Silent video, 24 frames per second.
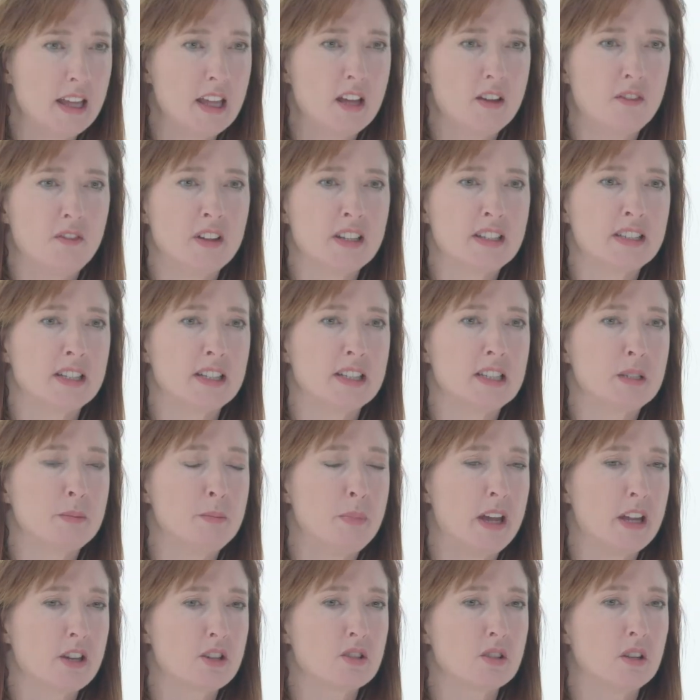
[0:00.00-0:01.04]
If it's a
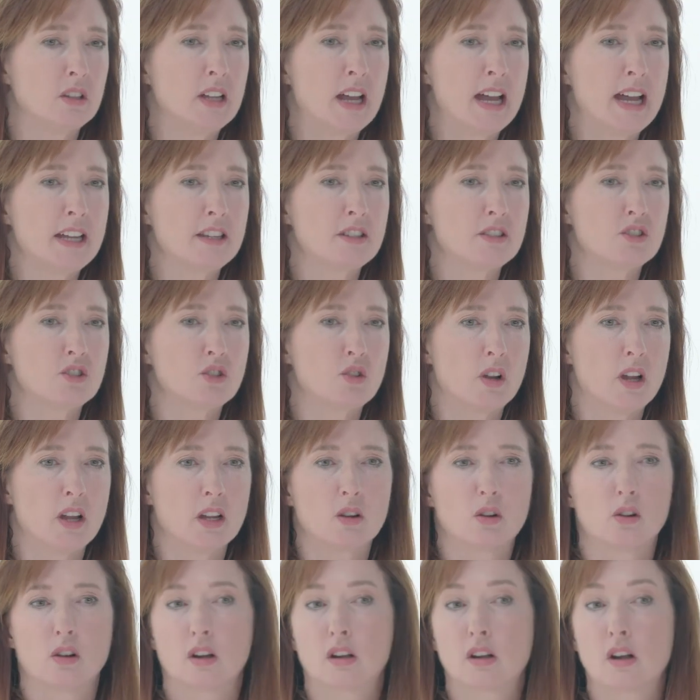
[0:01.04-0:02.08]
specialized
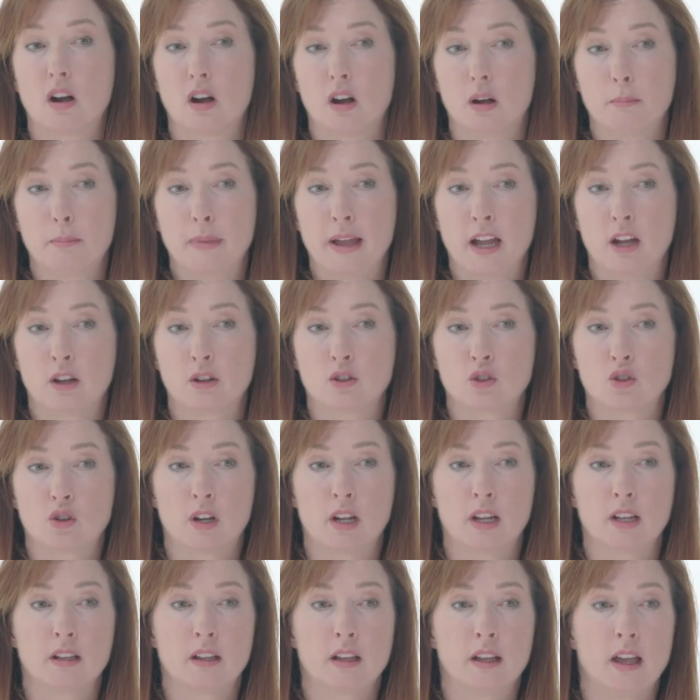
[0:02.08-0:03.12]
drug or a compound
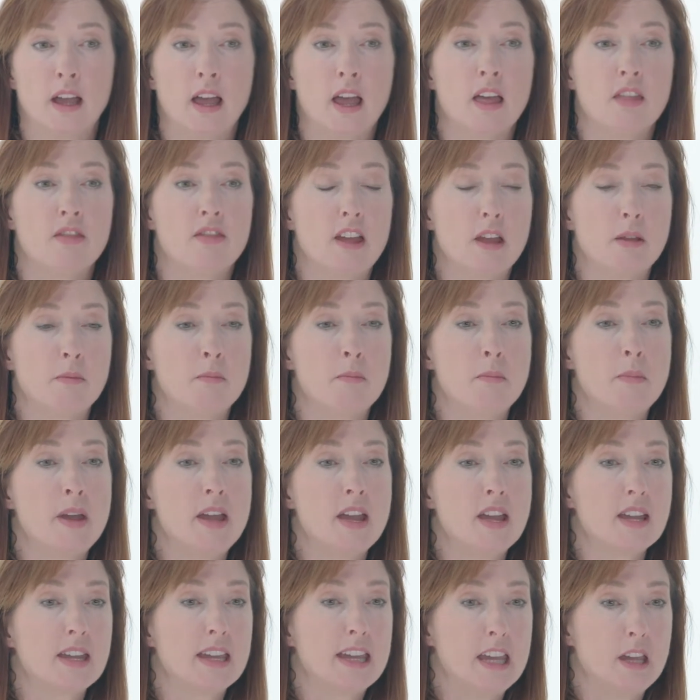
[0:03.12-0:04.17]
drug, they
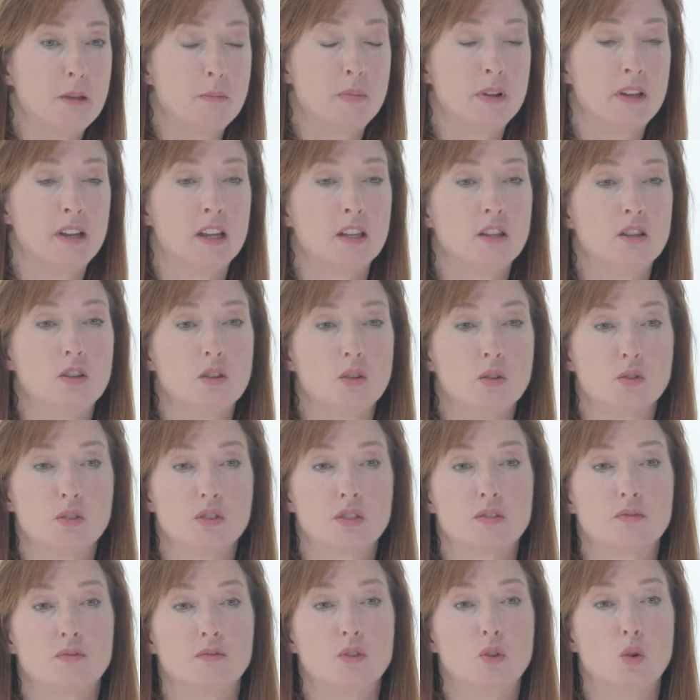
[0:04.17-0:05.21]
may keep it and
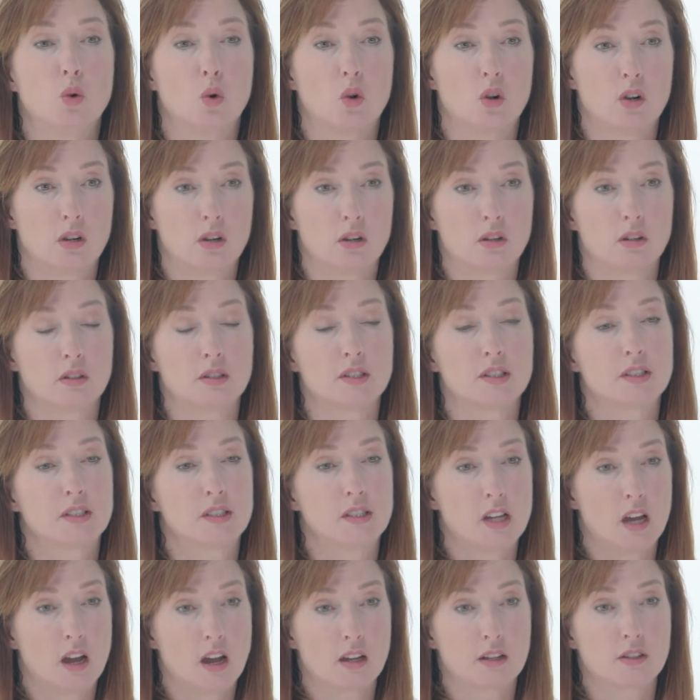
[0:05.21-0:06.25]
use your
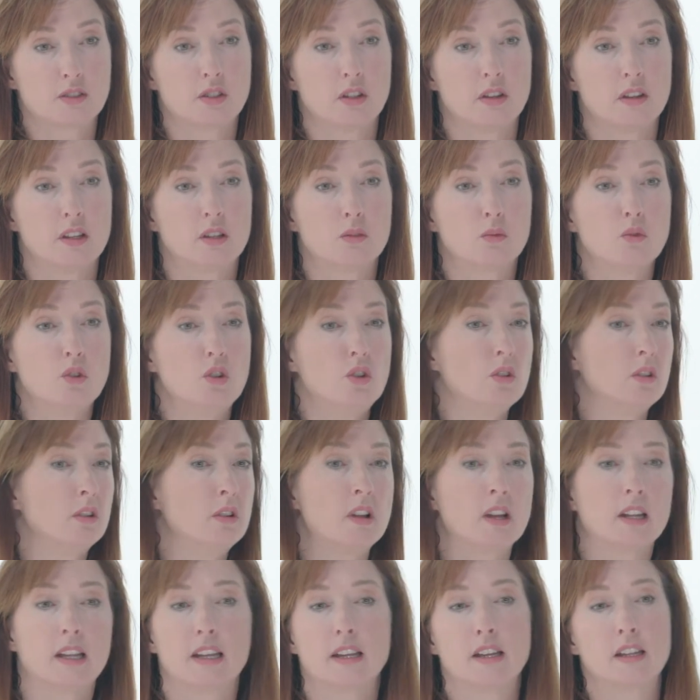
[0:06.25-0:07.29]
stock so that you're
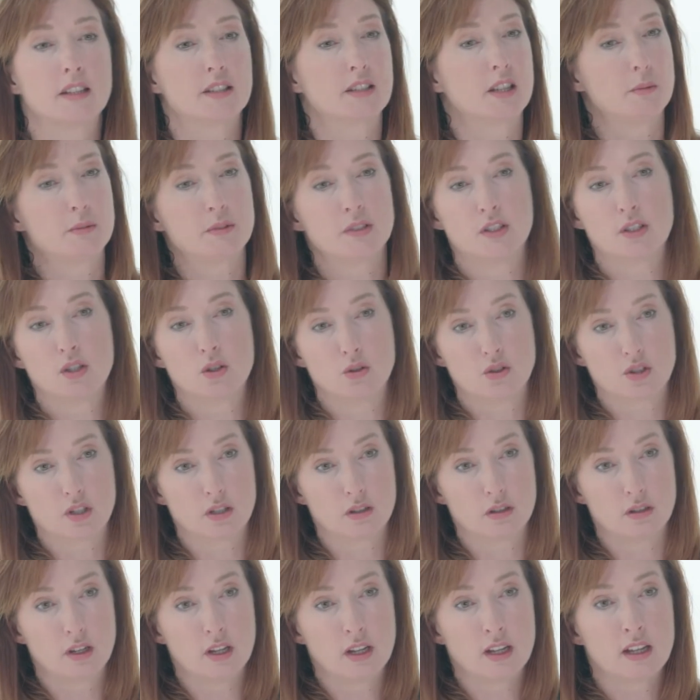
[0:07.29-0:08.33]
not getting a
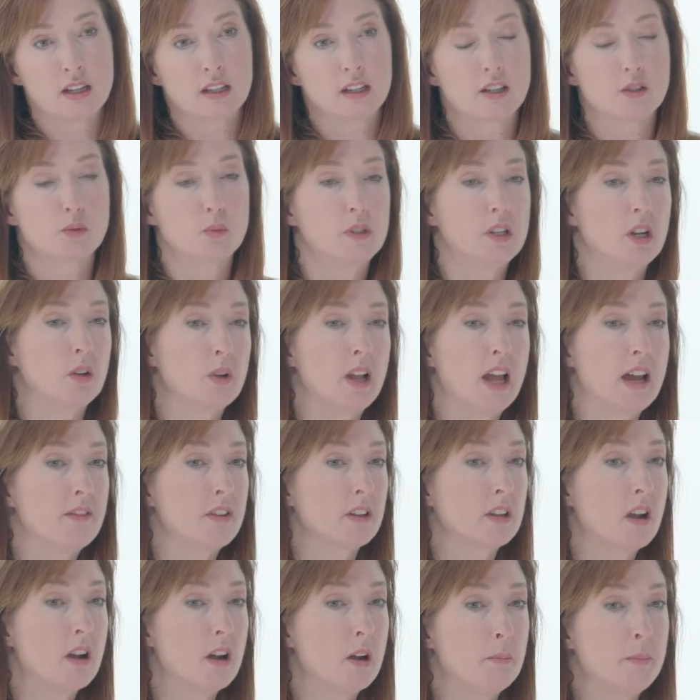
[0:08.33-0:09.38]
substitution, because we don't have a
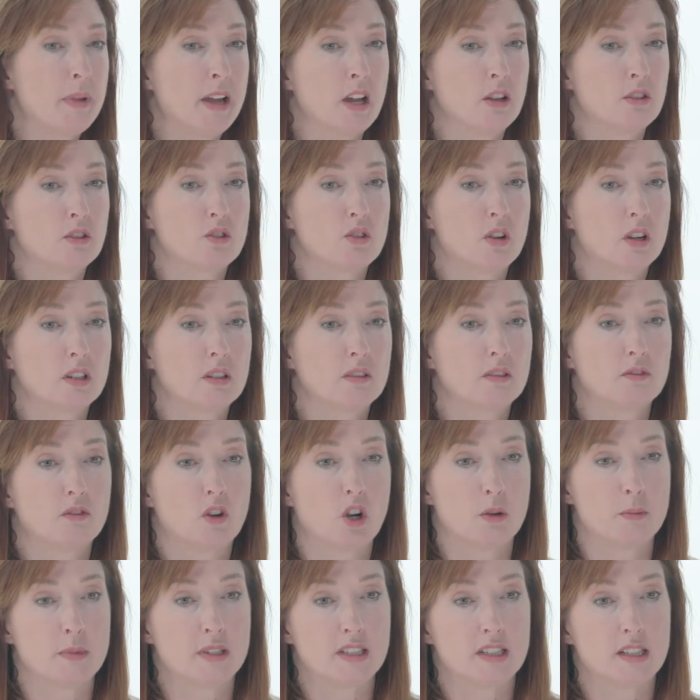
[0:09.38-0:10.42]
compound drug
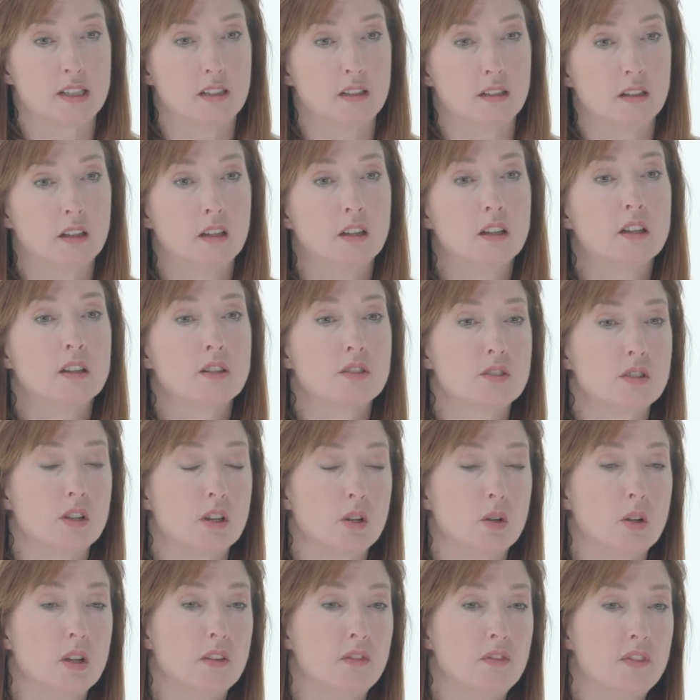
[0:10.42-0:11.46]
pharmacy.
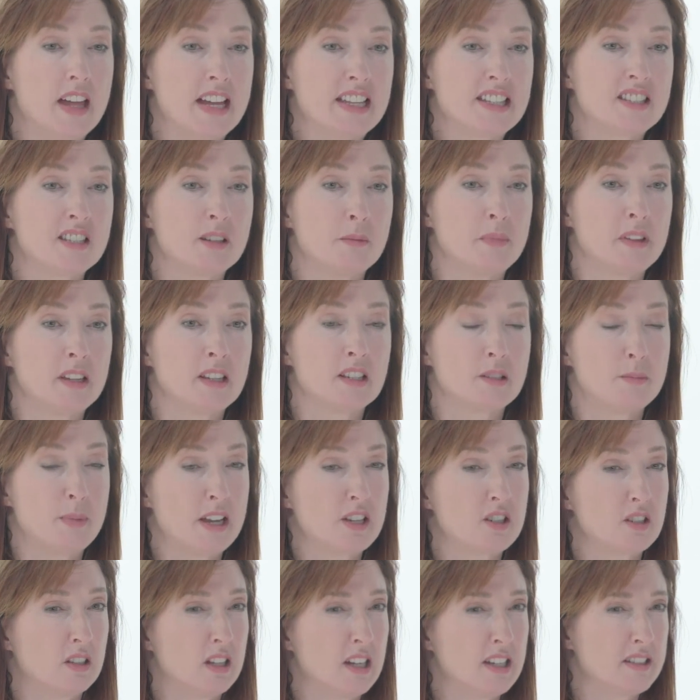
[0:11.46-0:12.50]
So if that's something
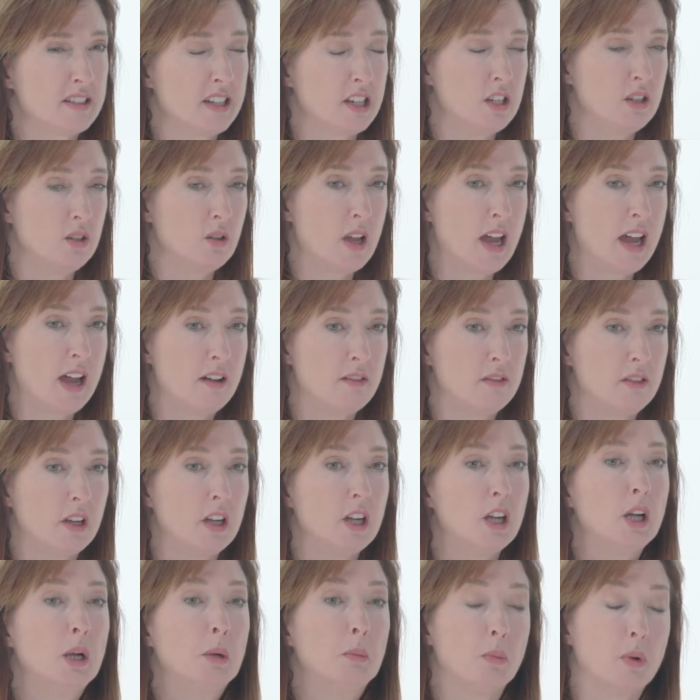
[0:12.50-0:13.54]
specialized that you have,
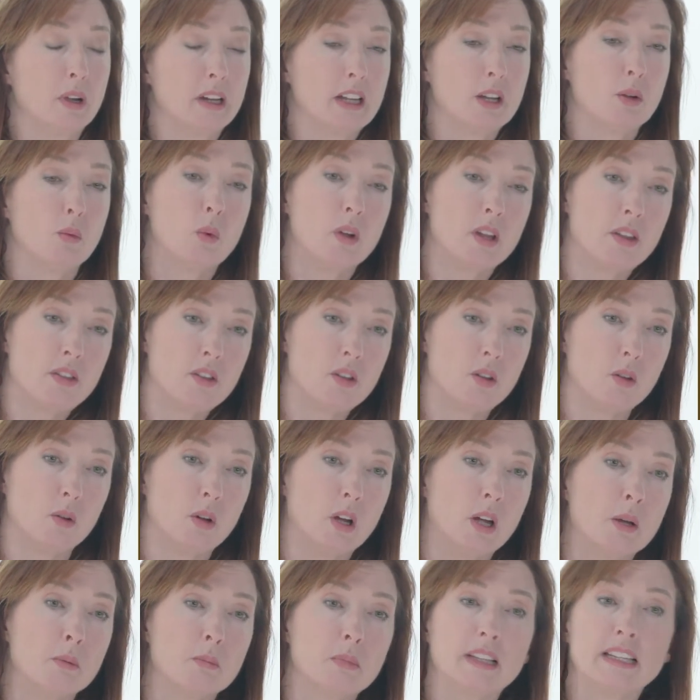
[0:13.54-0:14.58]
bring it with you.
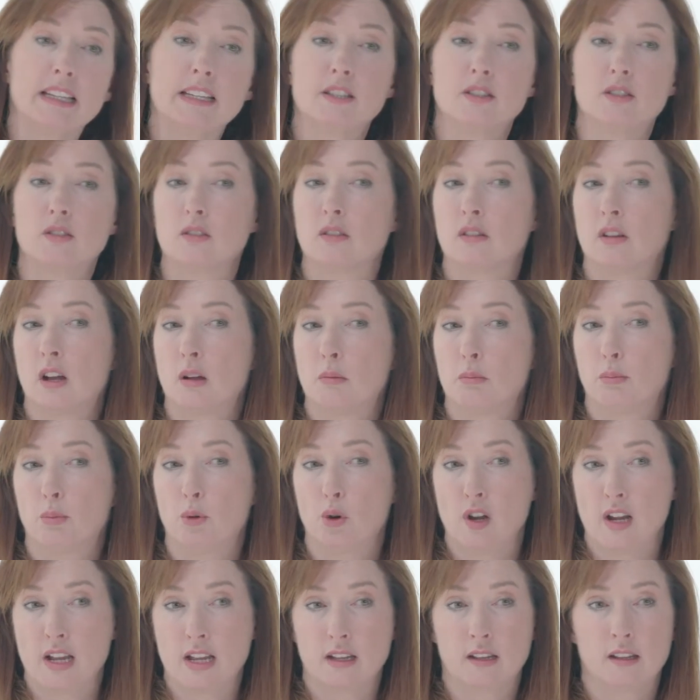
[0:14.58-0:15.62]
Please do not
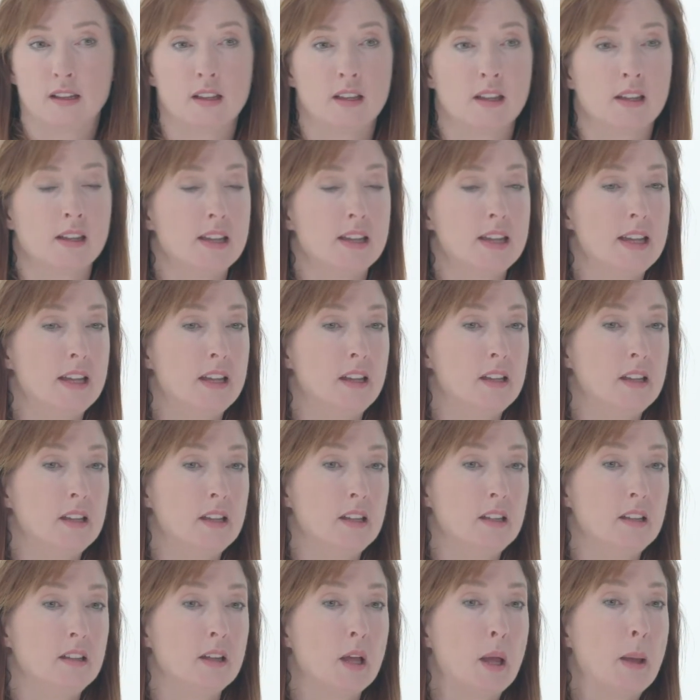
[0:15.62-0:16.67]
bring
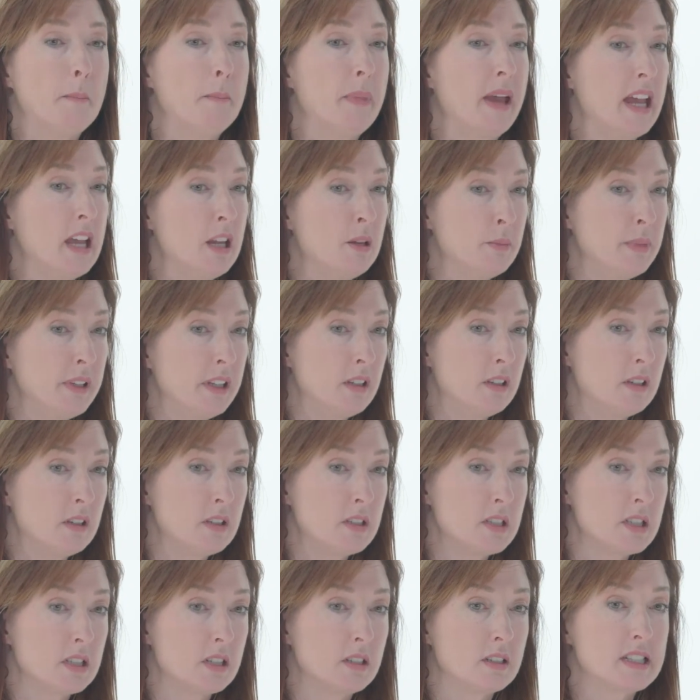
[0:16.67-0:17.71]
any pain
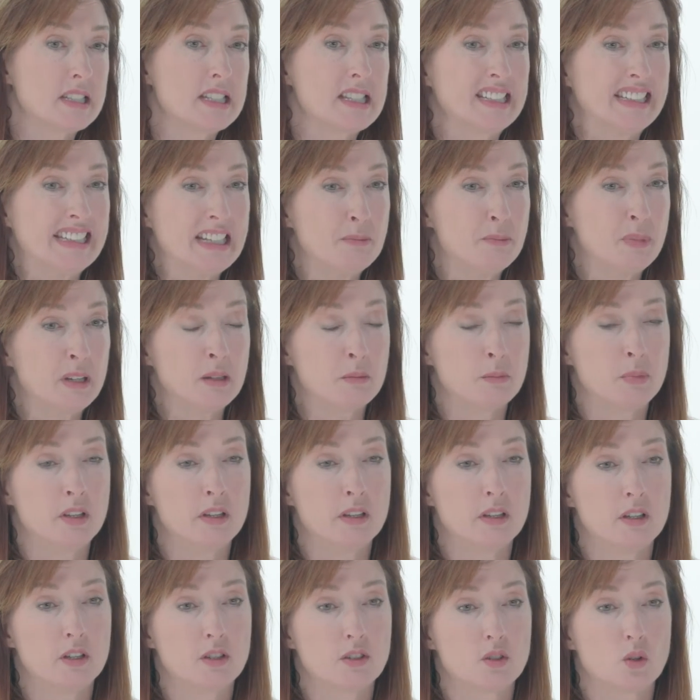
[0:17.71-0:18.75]
pills, sleeping
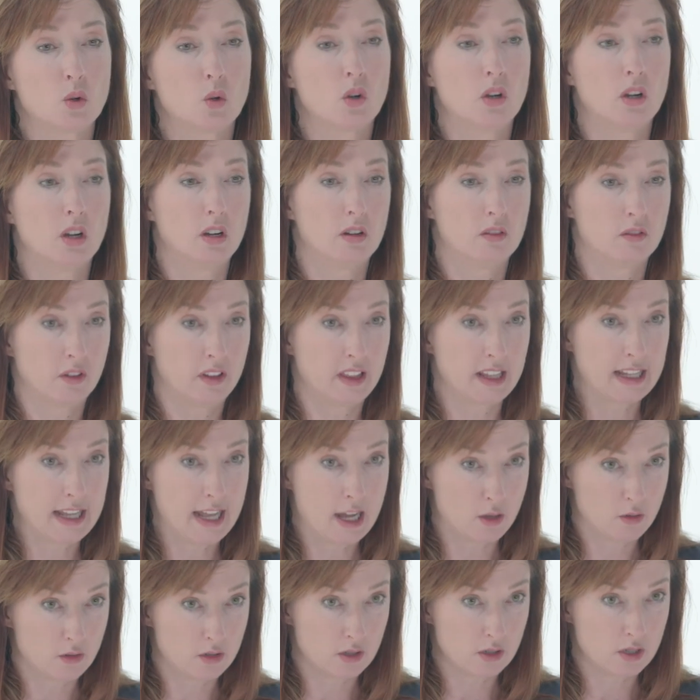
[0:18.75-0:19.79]
pills, or
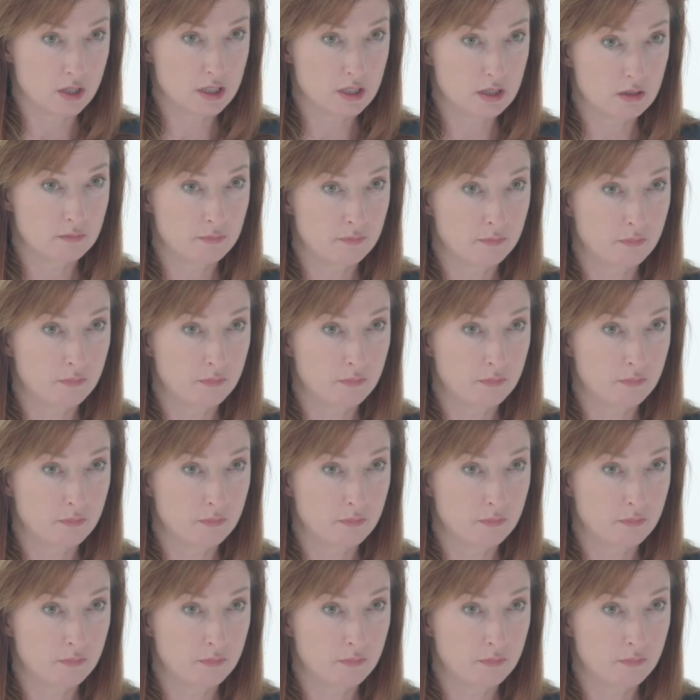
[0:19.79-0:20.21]
over-the-counters.